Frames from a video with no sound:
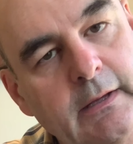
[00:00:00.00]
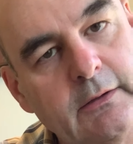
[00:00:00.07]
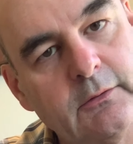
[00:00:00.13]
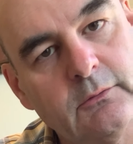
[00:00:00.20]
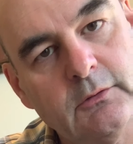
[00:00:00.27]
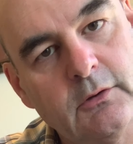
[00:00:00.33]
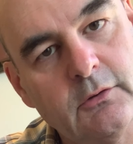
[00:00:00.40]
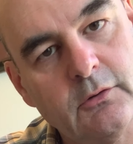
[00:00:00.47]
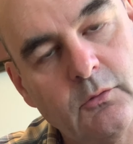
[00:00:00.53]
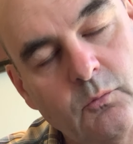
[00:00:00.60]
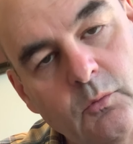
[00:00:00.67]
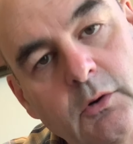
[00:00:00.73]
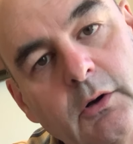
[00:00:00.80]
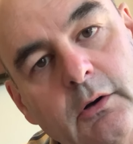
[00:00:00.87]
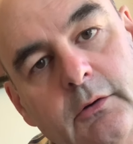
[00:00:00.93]
no longer
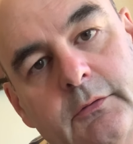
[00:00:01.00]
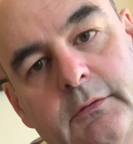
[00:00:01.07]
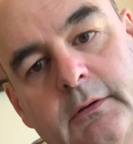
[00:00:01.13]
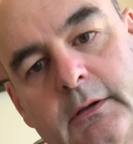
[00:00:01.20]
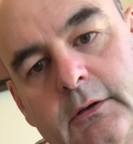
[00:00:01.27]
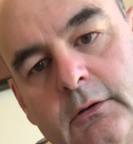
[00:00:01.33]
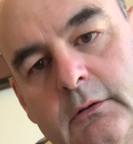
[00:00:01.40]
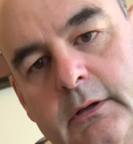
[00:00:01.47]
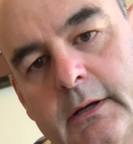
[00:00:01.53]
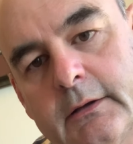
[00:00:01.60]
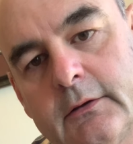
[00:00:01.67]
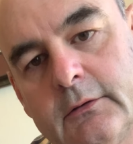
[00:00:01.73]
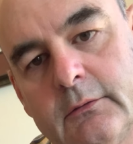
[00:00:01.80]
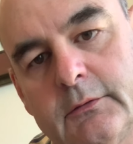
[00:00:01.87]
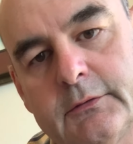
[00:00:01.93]
works, that you like
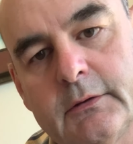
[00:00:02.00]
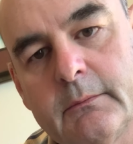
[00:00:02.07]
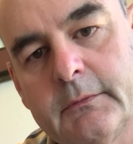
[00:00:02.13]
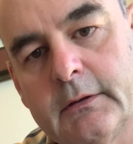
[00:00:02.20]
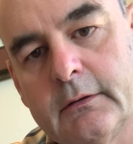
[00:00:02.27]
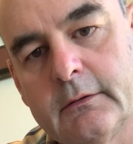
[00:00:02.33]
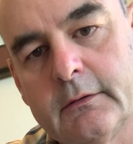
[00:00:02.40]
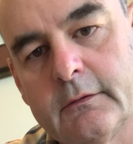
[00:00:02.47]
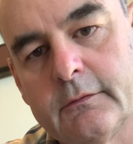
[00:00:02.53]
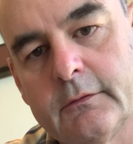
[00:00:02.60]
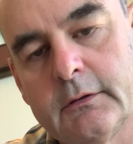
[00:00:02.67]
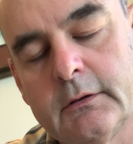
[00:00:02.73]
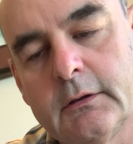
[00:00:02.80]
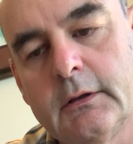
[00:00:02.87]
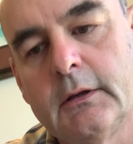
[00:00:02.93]
to do something
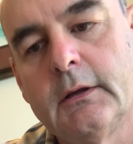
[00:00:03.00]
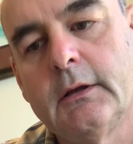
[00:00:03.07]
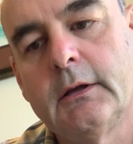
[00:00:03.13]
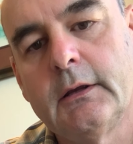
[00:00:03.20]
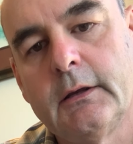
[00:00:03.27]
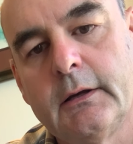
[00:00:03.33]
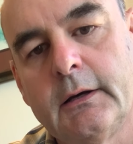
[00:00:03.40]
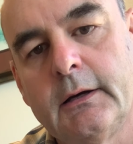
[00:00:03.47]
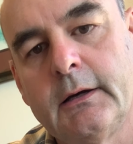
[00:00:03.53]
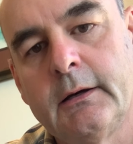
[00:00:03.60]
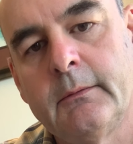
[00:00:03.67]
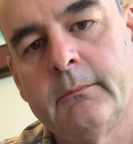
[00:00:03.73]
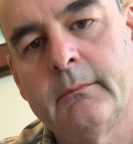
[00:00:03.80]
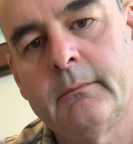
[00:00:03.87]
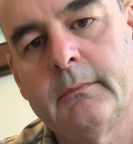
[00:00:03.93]
different,
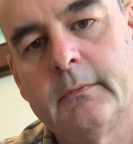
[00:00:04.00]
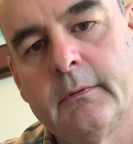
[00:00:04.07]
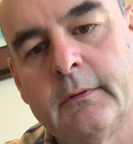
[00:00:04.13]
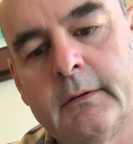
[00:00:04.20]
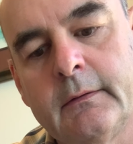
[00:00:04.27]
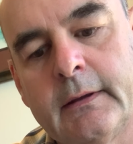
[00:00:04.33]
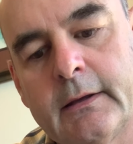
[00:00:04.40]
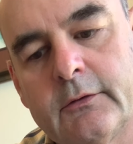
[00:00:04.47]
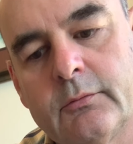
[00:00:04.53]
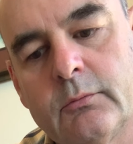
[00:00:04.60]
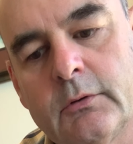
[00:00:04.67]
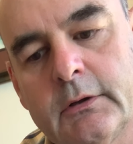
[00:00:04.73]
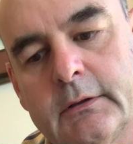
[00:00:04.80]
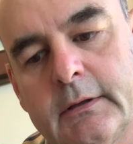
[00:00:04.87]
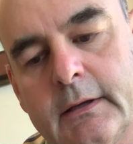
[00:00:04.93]
then that's
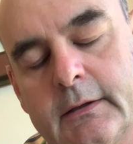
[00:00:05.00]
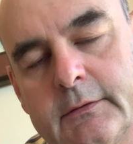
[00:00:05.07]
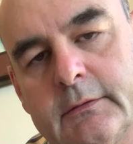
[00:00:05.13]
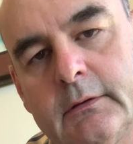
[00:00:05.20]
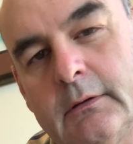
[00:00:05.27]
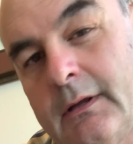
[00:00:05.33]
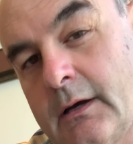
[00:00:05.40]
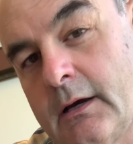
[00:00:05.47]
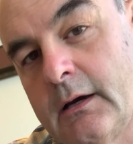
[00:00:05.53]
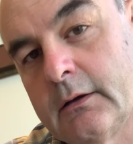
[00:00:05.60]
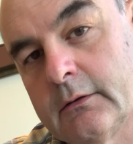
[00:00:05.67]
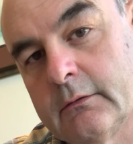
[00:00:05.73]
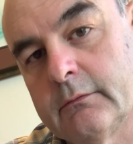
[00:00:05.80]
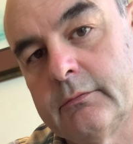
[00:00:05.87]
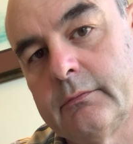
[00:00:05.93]
where it takes a lot
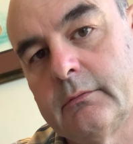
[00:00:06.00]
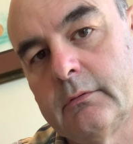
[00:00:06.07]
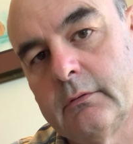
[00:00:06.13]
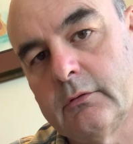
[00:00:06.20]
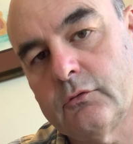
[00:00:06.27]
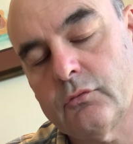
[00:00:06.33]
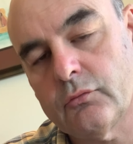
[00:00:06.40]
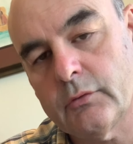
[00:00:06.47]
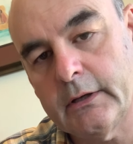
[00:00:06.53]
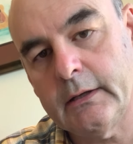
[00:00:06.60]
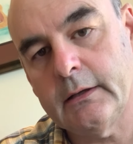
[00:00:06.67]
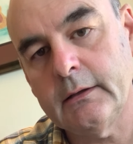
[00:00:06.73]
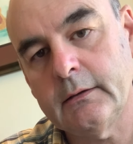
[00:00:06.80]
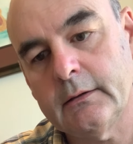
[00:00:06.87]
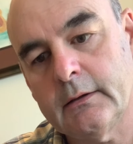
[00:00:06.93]
of
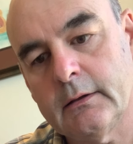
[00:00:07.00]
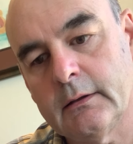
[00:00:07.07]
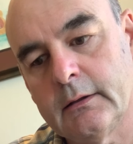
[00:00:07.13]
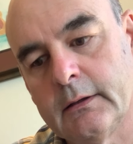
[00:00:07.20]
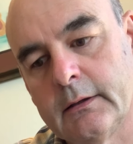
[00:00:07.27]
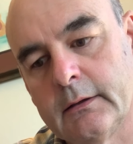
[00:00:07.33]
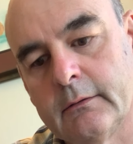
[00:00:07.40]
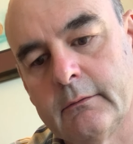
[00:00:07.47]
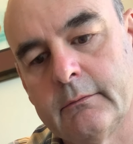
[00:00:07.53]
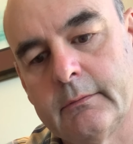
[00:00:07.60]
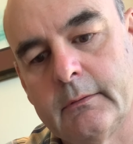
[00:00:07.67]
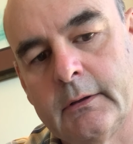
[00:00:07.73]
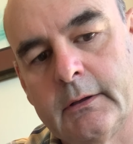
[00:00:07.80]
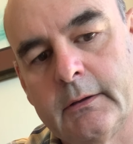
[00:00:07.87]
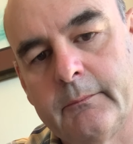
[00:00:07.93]
training and a lot of
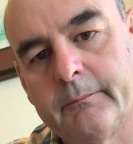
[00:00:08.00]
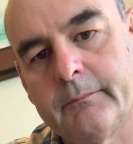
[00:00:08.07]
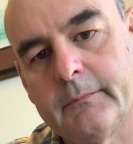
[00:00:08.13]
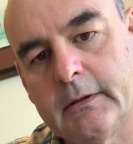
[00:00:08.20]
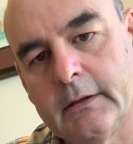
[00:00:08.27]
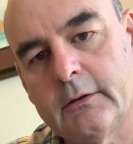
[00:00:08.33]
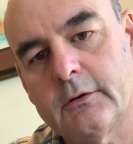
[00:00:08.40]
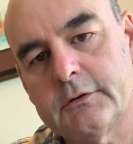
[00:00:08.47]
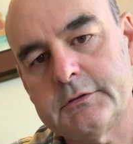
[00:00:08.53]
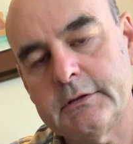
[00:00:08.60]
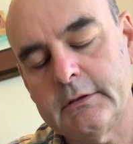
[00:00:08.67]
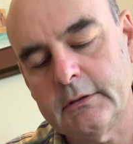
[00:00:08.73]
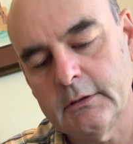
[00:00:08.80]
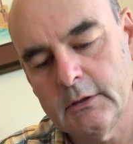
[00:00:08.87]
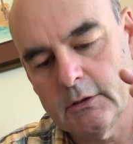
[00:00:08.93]

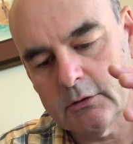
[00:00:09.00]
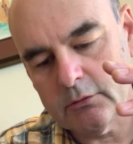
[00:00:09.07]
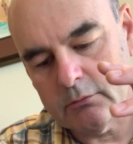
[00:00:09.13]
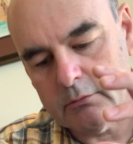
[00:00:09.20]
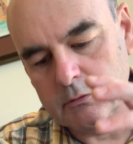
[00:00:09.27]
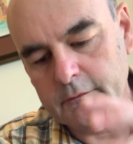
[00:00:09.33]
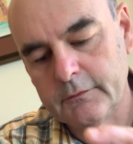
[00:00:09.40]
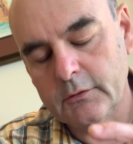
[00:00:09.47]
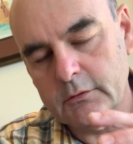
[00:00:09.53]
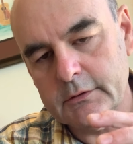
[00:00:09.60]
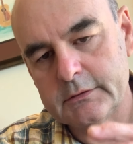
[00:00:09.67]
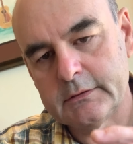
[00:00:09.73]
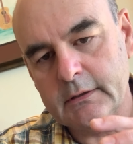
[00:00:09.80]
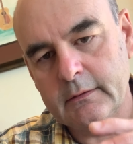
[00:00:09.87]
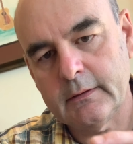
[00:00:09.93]
energy to really
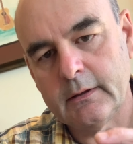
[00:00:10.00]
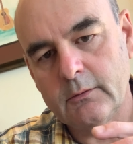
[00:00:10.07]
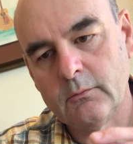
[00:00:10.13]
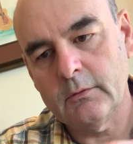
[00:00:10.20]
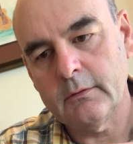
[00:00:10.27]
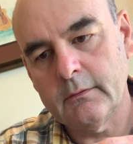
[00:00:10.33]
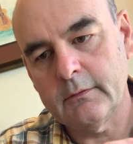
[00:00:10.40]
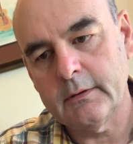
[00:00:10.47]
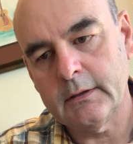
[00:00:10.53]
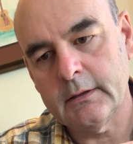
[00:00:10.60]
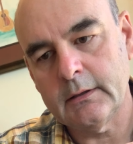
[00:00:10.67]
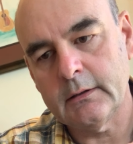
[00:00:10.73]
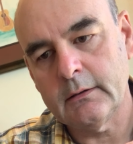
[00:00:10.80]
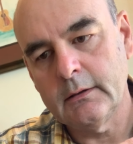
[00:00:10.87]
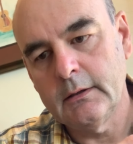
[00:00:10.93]
focus on that one
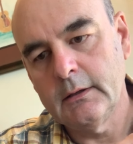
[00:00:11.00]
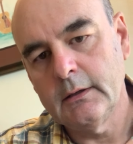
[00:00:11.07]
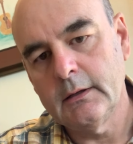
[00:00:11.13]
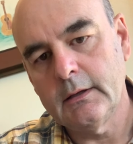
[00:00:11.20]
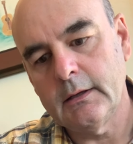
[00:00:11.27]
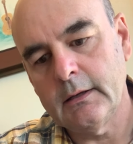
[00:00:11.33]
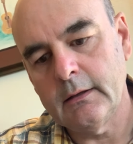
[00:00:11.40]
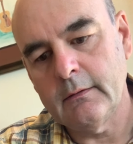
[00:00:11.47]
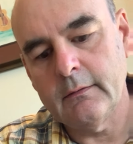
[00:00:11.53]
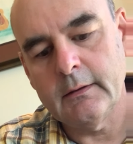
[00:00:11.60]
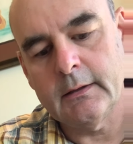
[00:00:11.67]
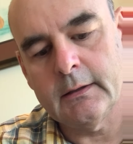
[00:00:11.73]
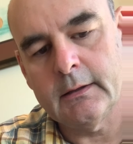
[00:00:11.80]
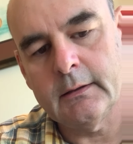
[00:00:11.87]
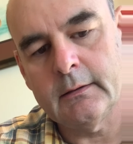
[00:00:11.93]
thing, and
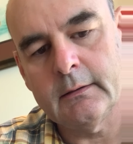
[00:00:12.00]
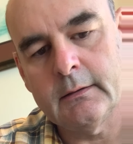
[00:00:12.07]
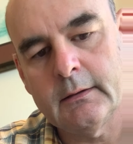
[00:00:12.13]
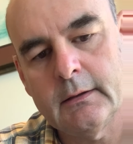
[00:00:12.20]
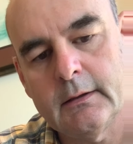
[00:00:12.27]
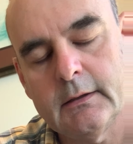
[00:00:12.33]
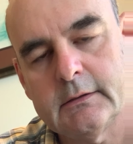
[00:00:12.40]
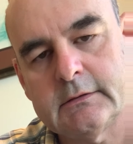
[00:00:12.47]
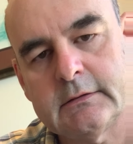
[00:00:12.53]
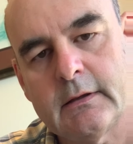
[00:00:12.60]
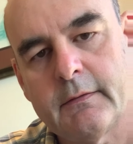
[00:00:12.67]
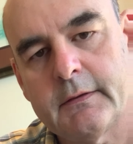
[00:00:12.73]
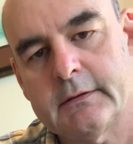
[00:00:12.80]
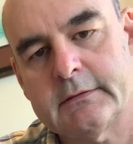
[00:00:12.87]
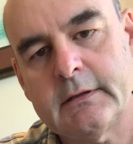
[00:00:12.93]
then
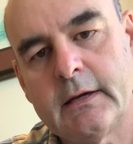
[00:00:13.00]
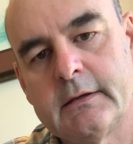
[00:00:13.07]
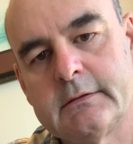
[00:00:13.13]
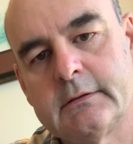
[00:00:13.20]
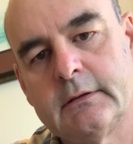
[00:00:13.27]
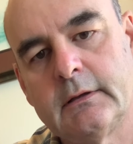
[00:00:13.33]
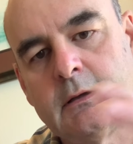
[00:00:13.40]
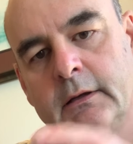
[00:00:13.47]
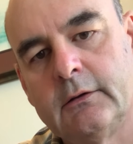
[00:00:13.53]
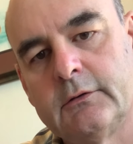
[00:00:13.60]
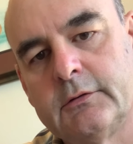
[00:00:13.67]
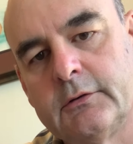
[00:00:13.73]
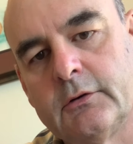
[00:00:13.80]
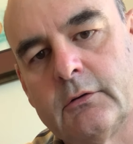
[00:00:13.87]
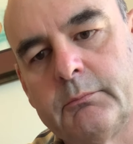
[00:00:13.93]
synthesize it
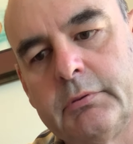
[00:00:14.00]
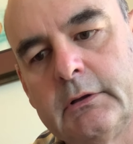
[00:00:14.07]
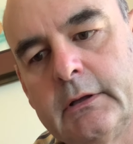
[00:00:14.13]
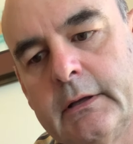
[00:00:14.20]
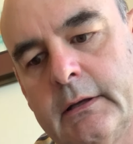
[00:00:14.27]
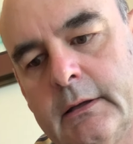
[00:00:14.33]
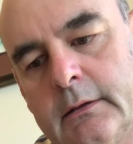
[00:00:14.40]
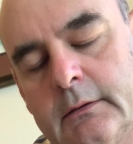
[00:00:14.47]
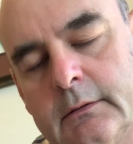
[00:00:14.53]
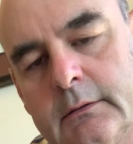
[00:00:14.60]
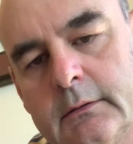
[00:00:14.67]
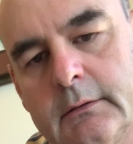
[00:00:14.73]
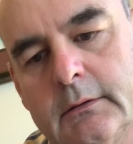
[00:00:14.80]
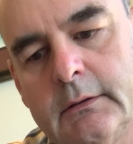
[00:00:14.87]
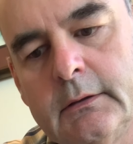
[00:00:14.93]
into your playing,
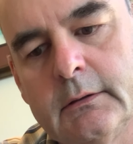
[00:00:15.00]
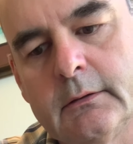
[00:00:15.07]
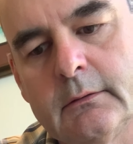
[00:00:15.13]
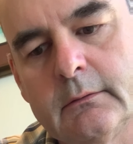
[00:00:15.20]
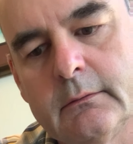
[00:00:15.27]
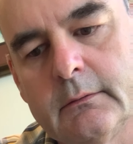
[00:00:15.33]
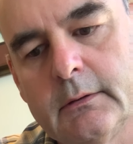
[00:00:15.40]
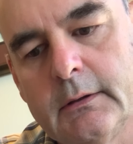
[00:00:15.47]
you know,